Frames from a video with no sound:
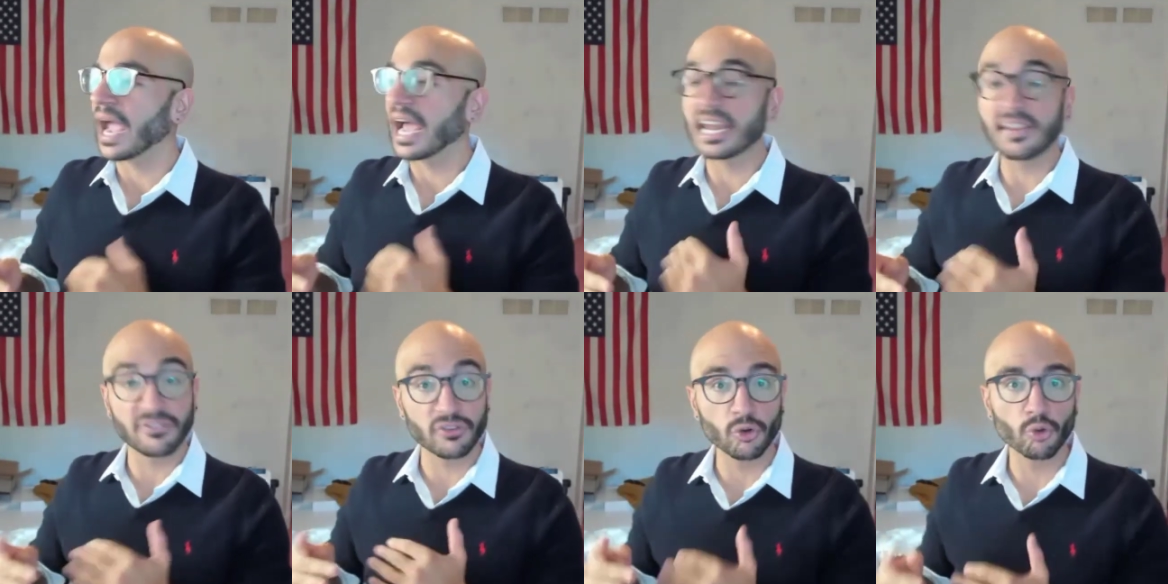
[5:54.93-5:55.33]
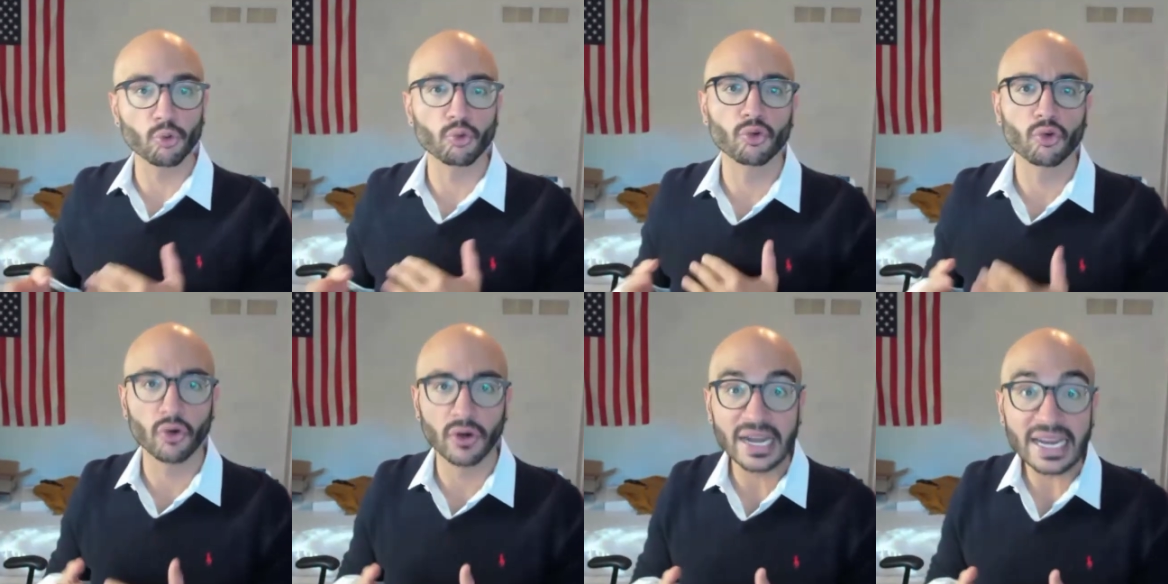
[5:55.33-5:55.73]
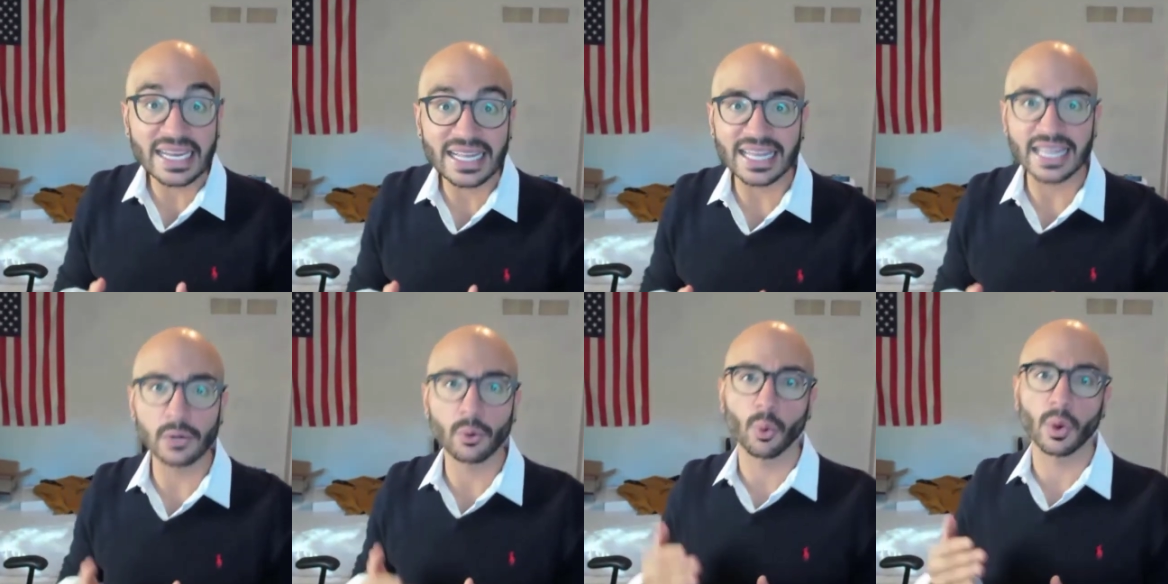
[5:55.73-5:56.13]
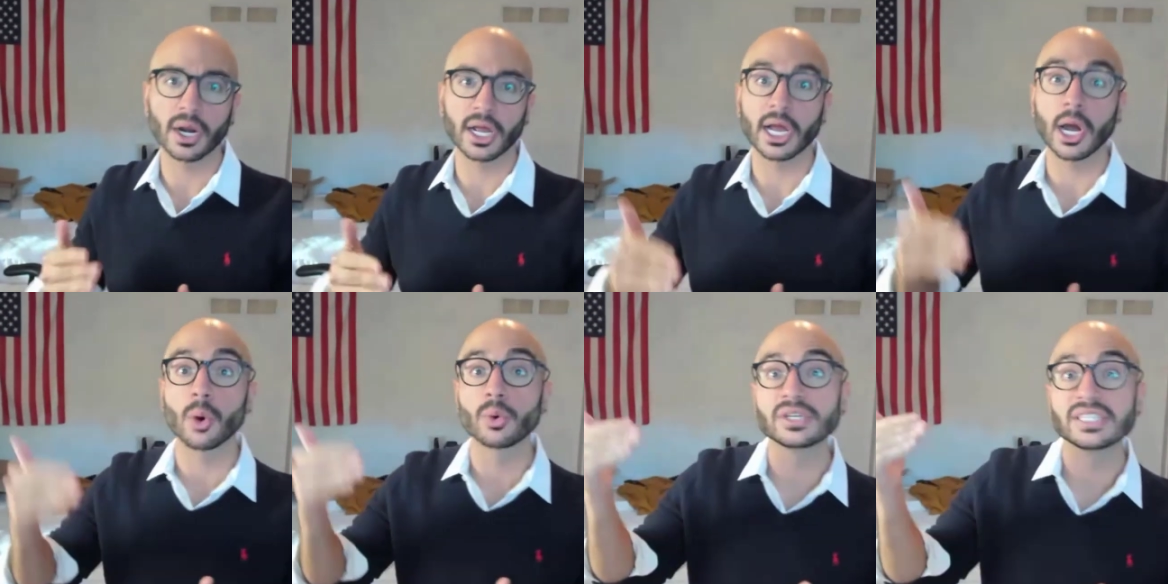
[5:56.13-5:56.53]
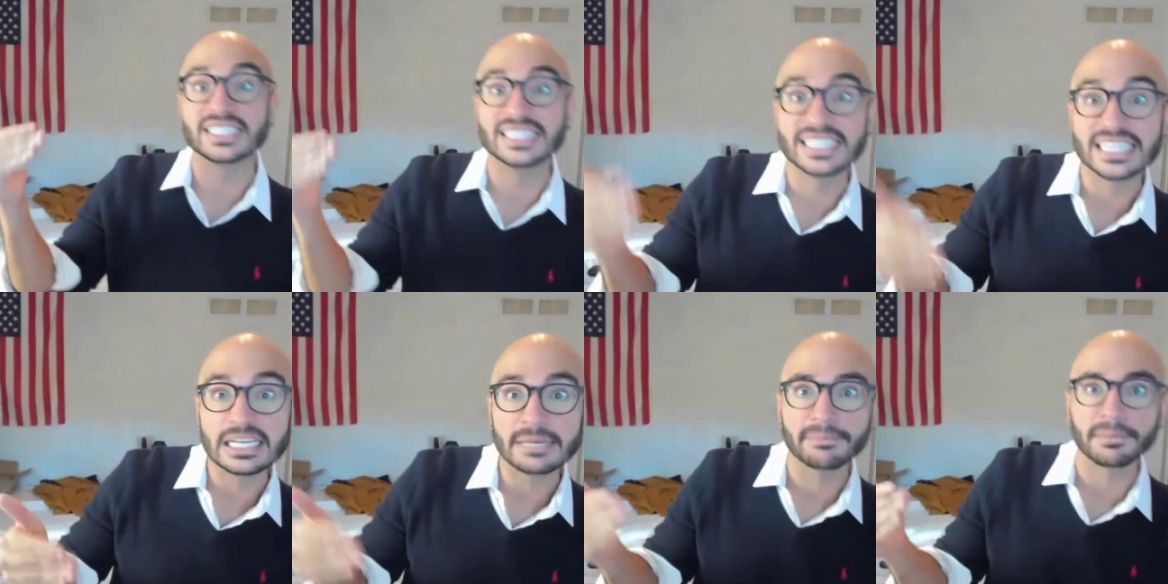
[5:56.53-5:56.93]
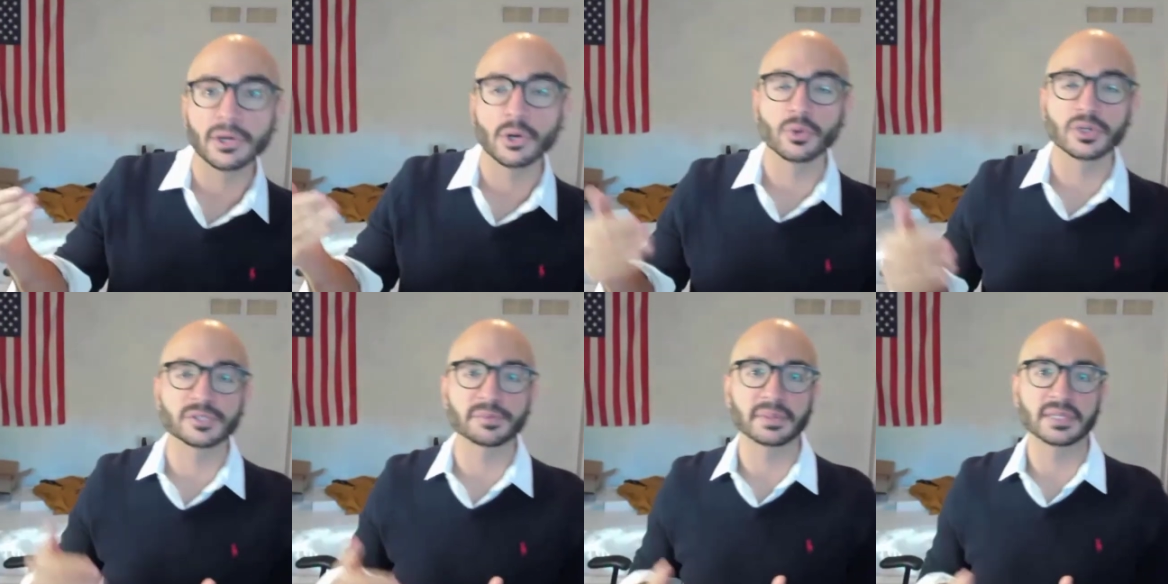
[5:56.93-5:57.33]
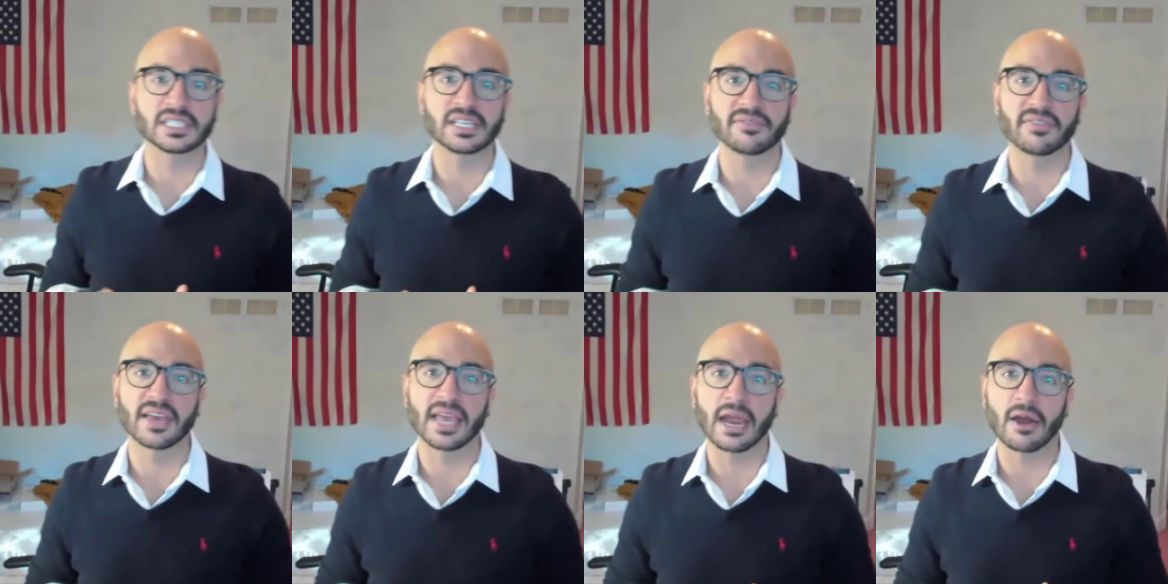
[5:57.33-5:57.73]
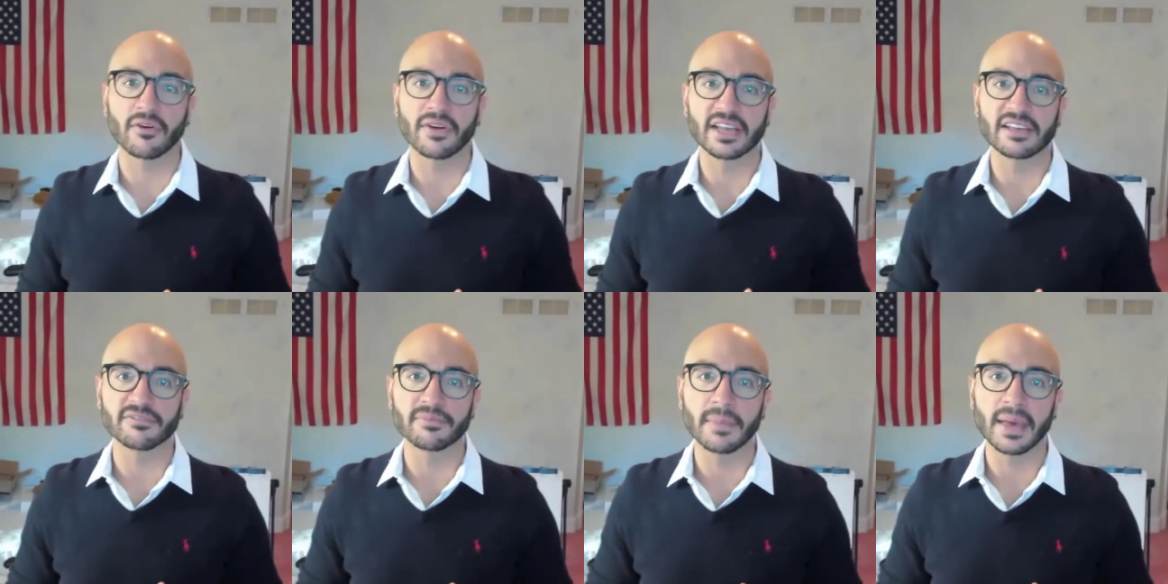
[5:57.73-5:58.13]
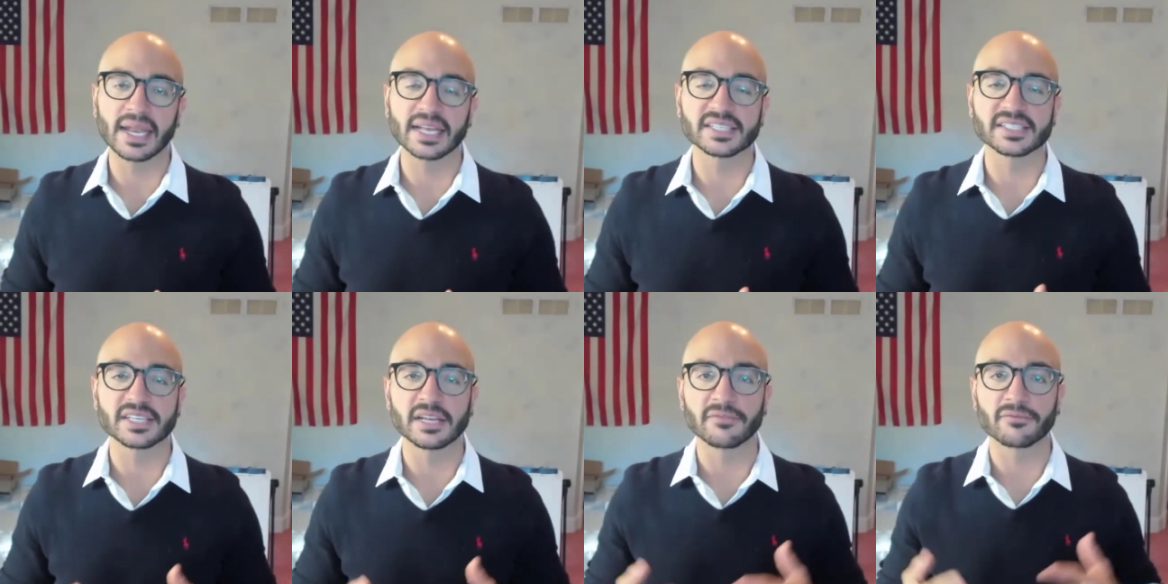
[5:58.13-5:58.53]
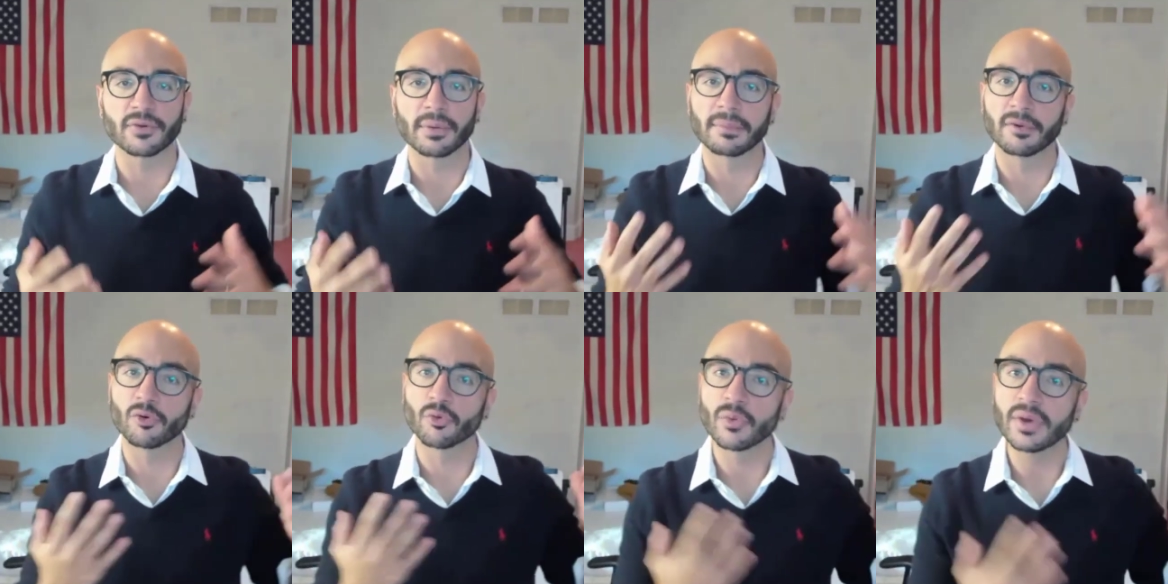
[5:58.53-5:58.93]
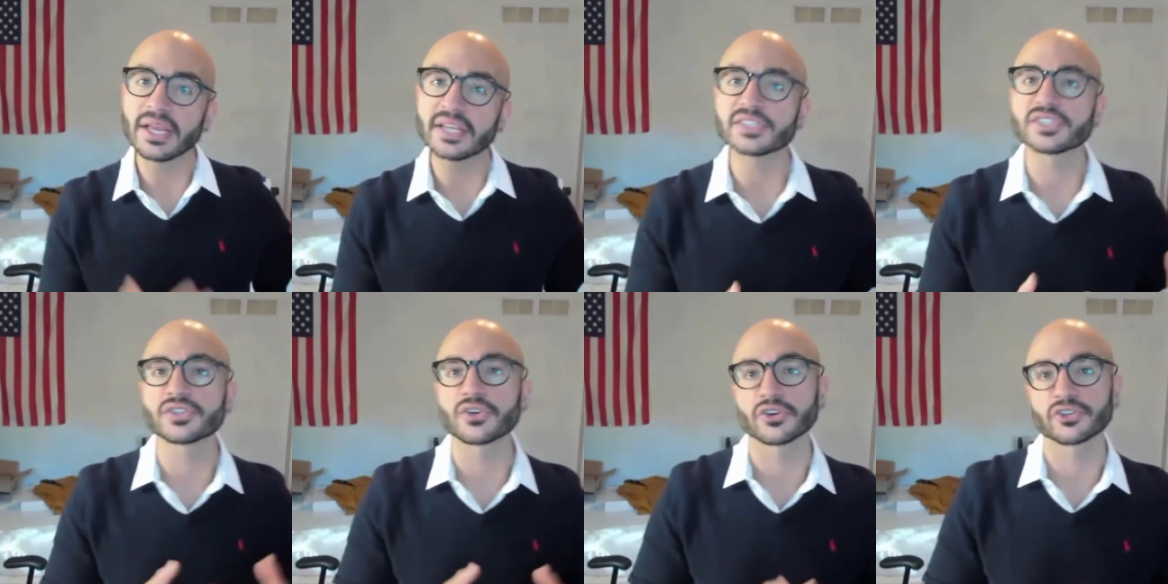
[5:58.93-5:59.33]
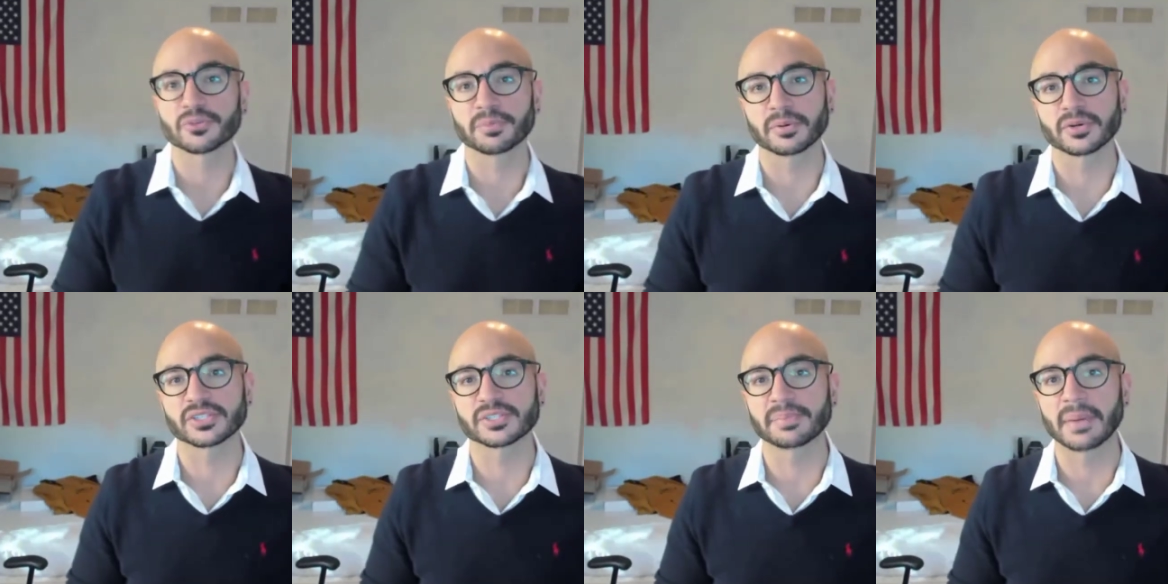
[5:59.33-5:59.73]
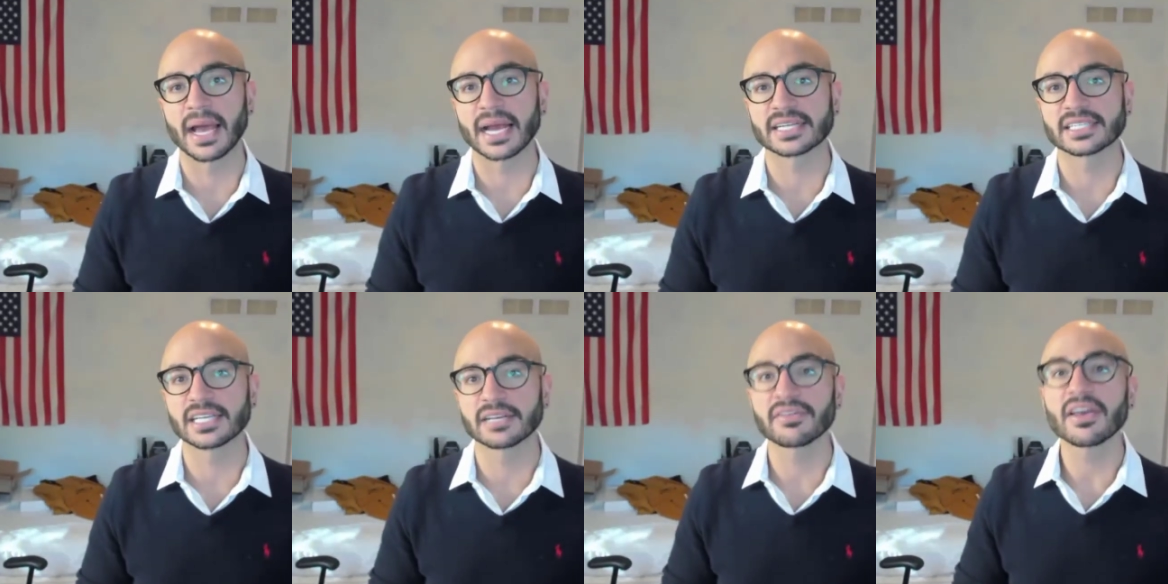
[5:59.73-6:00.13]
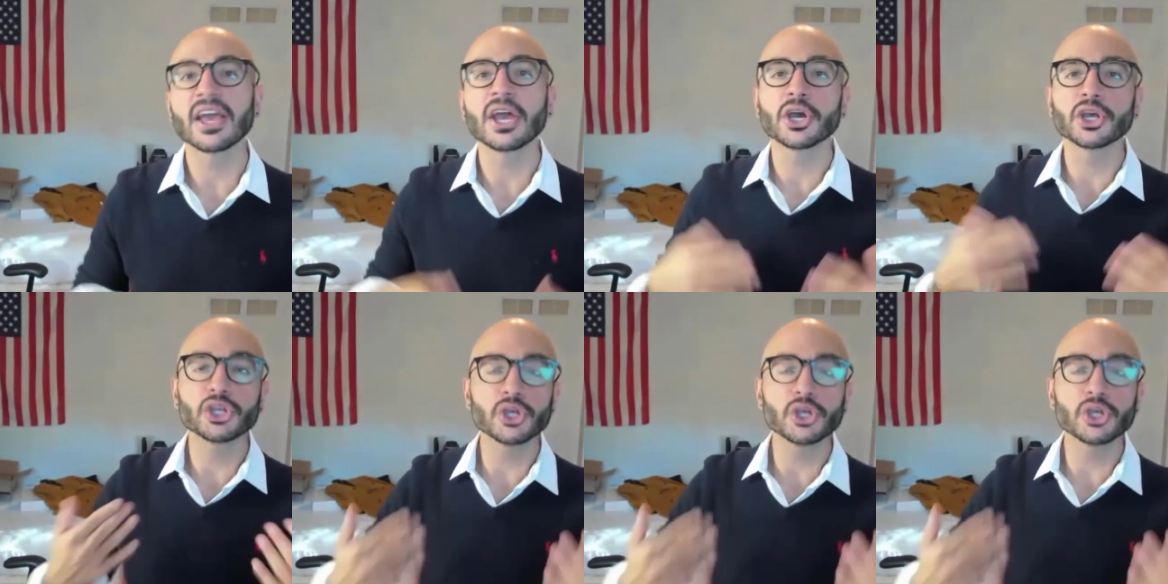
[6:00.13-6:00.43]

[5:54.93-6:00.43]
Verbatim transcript: And if you really want to go deep into a specific area of medicine from a research perspective,